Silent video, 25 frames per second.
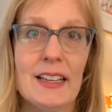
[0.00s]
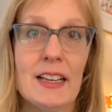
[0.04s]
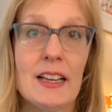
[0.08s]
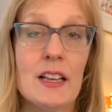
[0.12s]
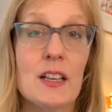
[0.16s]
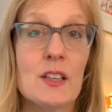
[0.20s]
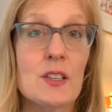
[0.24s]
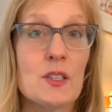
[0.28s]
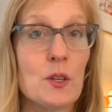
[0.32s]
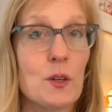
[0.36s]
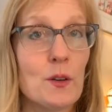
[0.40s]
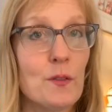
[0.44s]

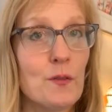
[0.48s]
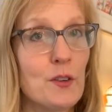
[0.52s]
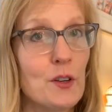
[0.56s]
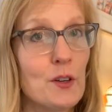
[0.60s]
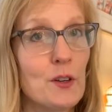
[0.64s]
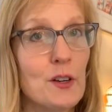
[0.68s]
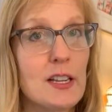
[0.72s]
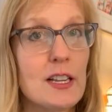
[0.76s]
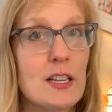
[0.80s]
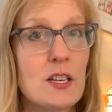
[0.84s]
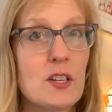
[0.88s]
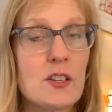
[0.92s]
So if you're
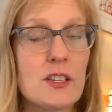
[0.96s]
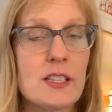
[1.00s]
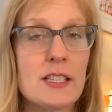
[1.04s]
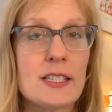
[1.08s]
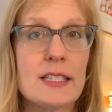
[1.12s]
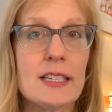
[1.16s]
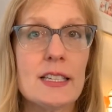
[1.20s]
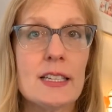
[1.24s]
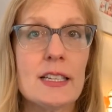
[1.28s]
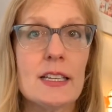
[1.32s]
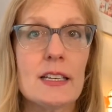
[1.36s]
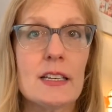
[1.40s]

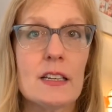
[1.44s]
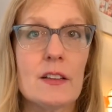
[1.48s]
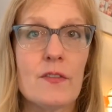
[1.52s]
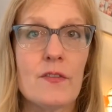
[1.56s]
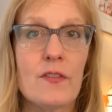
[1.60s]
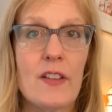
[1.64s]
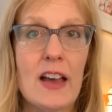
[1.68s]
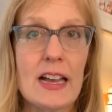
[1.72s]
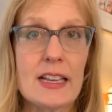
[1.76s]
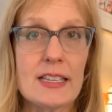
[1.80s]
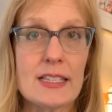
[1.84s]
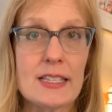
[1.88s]
interested in a
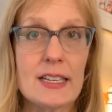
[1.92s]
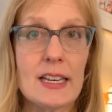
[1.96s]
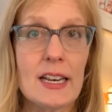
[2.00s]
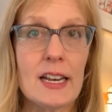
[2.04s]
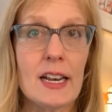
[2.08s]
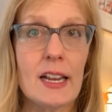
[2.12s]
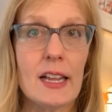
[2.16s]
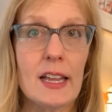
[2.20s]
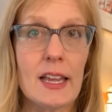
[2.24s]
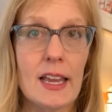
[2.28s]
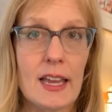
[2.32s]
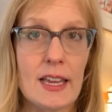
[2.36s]

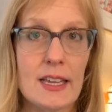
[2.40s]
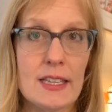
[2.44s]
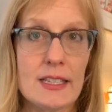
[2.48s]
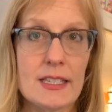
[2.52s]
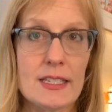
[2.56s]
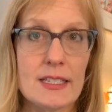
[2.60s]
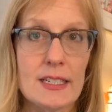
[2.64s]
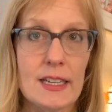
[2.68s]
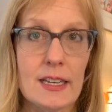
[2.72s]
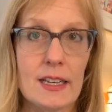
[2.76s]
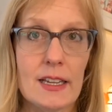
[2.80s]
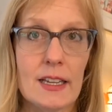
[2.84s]
fascinating case
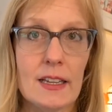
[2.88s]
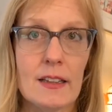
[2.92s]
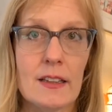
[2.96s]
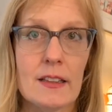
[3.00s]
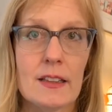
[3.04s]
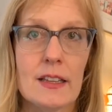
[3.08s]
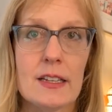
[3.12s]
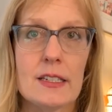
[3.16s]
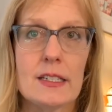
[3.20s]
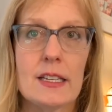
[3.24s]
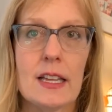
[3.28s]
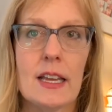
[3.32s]
study
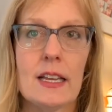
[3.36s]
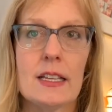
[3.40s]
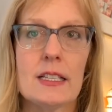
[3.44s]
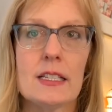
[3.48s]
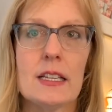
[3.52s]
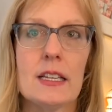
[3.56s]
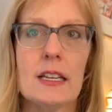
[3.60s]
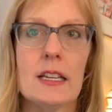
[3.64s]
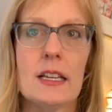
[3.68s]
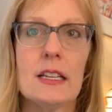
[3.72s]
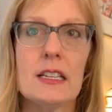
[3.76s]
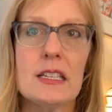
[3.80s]
that takes
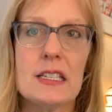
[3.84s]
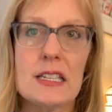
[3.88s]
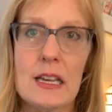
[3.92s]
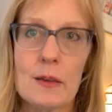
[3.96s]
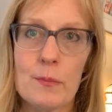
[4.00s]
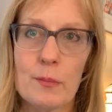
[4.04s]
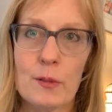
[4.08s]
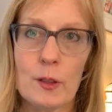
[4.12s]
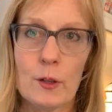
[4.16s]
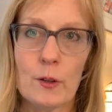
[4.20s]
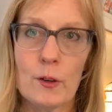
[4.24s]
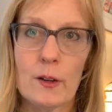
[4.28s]
an
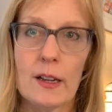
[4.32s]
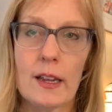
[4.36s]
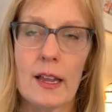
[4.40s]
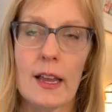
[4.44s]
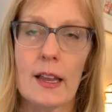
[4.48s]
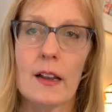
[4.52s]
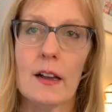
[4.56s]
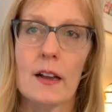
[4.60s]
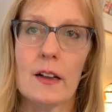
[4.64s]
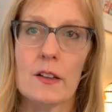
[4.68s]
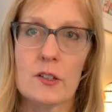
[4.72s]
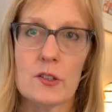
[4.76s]
in-depth look at
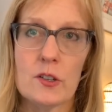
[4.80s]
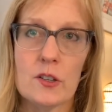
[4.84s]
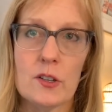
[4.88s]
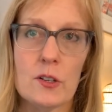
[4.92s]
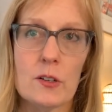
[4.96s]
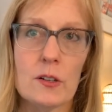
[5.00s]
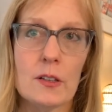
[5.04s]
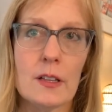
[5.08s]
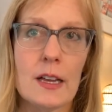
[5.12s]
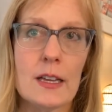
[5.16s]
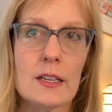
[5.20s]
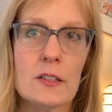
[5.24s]

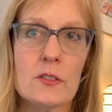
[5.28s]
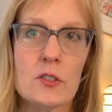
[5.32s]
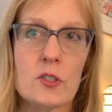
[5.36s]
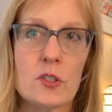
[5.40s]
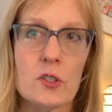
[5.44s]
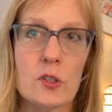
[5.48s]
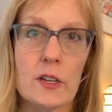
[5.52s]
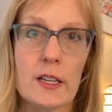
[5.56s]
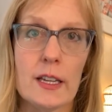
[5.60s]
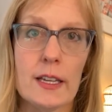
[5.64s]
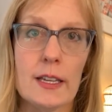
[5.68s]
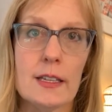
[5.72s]
underutilized
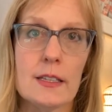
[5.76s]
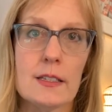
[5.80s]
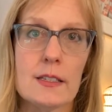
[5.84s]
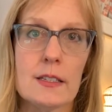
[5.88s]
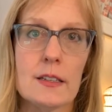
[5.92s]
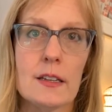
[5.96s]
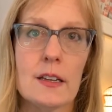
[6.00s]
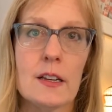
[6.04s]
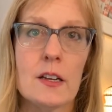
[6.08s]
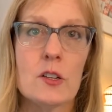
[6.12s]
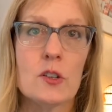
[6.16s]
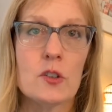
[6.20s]
trees,
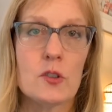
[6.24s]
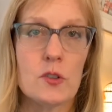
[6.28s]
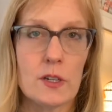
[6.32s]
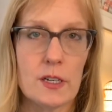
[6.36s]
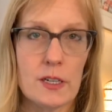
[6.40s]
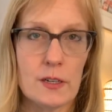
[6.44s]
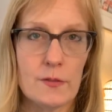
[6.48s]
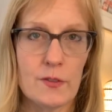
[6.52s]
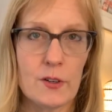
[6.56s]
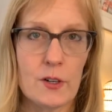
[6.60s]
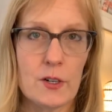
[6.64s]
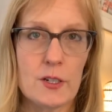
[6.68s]
tree
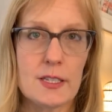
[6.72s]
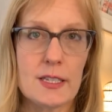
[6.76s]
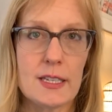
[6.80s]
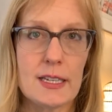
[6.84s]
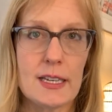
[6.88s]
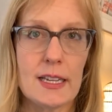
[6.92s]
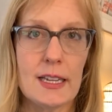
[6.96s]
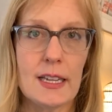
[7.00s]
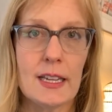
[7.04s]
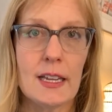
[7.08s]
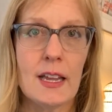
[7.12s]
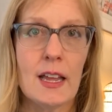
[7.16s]

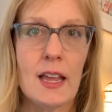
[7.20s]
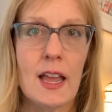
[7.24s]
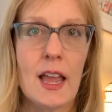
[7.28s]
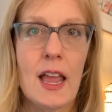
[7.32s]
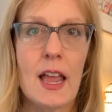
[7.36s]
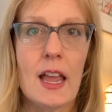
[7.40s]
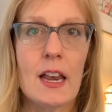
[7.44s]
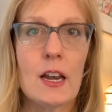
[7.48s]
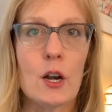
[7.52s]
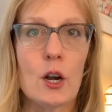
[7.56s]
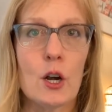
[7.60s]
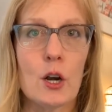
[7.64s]
diversity,
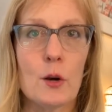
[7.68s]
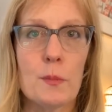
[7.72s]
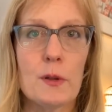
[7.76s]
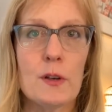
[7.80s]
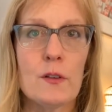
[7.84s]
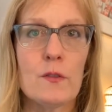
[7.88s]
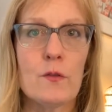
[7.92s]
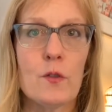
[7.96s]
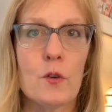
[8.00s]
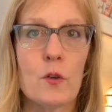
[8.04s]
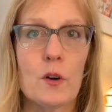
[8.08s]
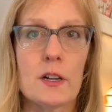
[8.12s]
and urban
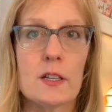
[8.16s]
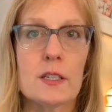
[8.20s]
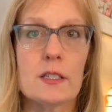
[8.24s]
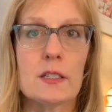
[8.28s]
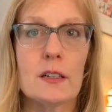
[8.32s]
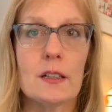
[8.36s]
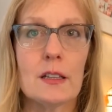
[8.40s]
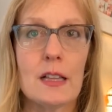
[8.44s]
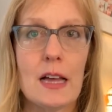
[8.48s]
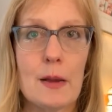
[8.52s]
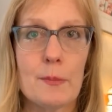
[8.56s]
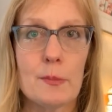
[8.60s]
forest
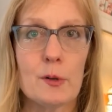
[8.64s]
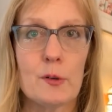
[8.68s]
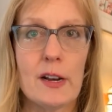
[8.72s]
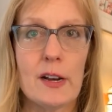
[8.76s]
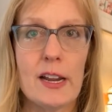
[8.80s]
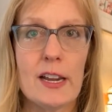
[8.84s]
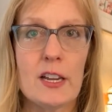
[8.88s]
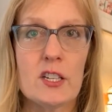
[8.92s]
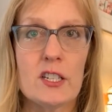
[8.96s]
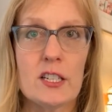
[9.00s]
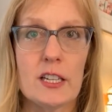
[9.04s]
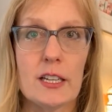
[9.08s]

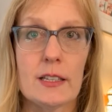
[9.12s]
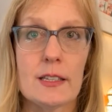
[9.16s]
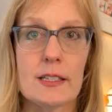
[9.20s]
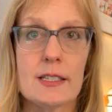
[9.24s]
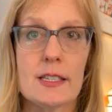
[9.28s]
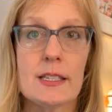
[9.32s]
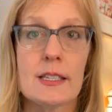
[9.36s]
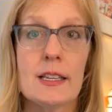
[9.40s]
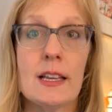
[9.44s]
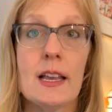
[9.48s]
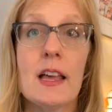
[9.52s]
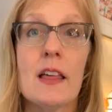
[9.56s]
collaborations,
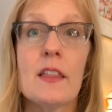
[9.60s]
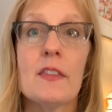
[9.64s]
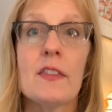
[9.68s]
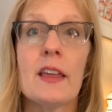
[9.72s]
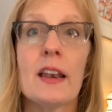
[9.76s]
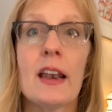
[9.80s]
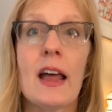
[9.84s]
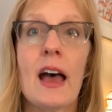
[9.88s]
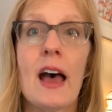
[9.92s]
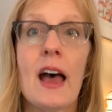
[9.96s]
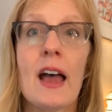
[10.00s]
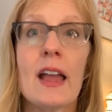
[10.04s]
then
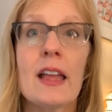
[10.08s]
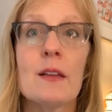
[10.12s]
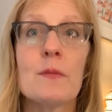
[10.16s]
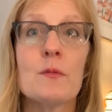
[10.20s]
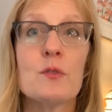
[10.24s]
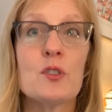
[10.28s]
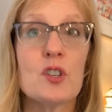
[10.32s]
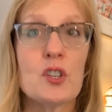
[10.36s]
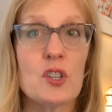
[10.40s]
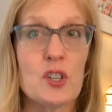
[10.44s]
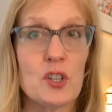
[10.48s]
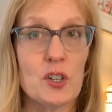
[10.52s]
I am
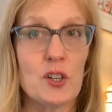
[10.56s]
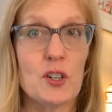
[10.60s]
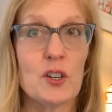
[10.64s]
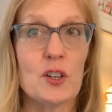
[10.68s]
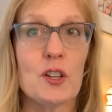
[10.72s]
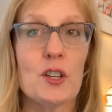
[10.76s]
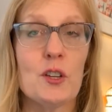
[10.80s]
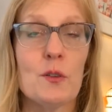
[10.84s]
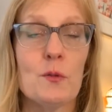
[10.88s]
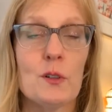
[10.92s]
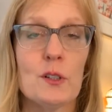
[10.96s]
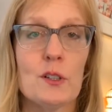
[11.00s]
sure
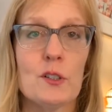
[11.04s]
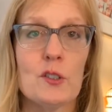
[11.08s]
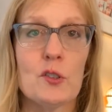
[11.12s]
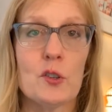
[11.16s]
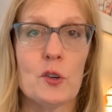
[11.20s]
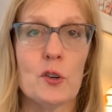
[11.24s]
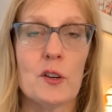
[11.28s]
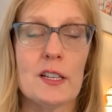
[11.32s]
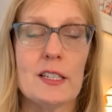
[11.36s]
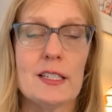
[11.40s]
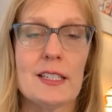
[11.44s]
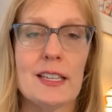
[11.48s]
you will
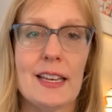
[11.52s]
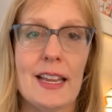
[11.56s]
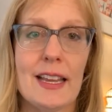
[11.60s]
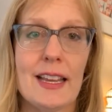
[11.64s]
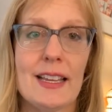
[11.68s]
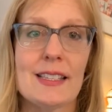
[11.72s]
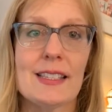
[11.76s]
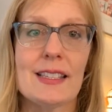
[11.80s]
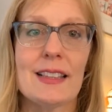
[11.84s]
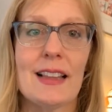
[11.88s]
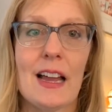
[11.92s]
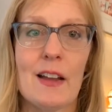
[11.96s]
enjoy
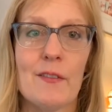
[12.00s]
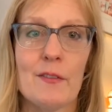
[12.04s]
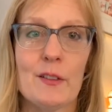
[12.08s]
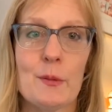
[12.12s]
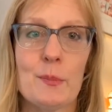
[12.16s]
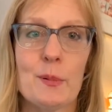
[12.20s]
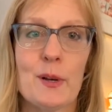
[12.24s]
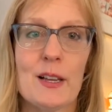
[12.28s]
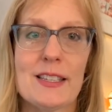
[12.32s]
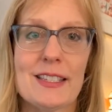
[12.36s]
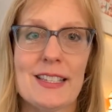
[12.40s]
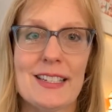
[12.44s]
today's lively
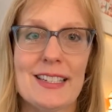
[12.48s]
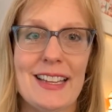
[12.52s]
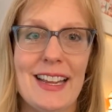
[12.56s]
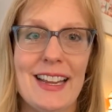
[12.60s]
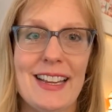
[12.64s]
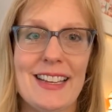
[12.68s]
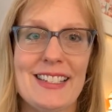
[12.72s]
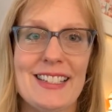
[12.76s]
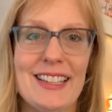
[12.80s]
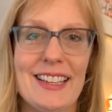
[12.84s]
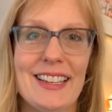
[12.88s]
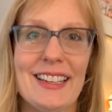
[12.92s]

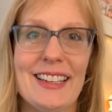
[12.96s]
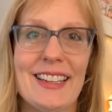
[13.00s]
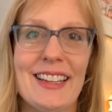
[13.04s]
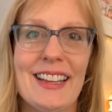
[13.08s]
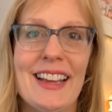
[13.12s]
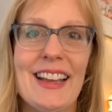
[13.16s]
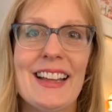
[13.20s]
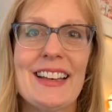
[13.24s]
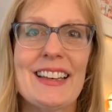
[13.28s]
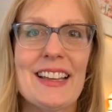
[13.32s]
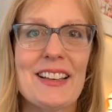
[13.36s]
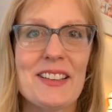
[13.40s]
presentation.
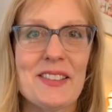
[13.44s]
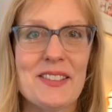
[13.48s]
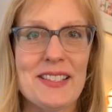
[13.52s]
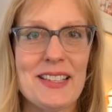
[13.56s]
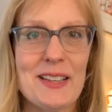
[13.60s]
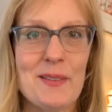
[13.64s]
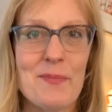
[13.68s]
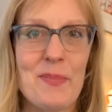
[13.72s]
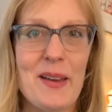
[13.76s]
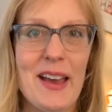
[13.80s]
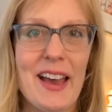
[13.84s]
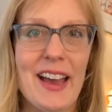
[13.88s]
Now sit
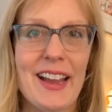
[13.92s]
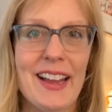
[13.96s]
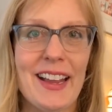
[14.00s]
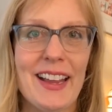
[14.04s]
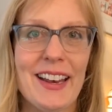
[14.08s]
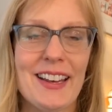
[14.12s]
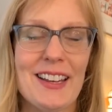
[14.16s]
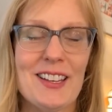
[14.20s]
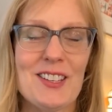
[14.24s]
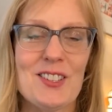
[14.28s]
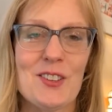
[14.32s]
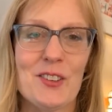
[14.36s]
back and
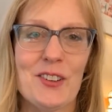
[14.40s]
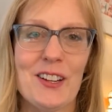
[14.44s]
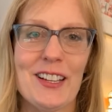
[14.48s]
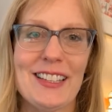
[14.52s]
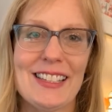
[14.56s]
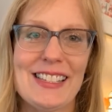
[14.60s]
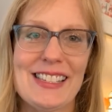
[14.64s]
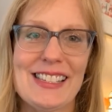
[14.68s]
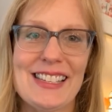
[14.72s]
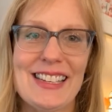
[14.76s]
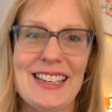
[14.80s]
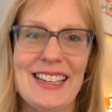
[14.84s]
enjoy
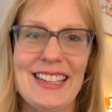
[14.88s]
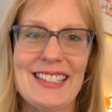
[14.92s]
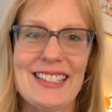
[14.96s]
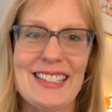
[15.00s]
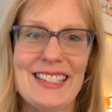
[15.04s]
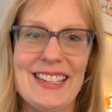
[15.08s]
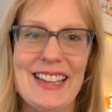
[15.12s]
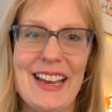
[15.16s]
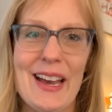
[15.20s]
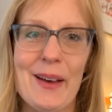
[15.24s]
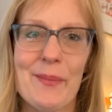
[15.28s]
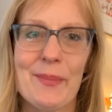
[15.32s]
listening to
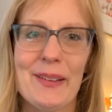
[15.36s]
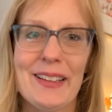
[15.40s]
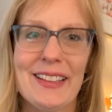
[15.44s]
Deb.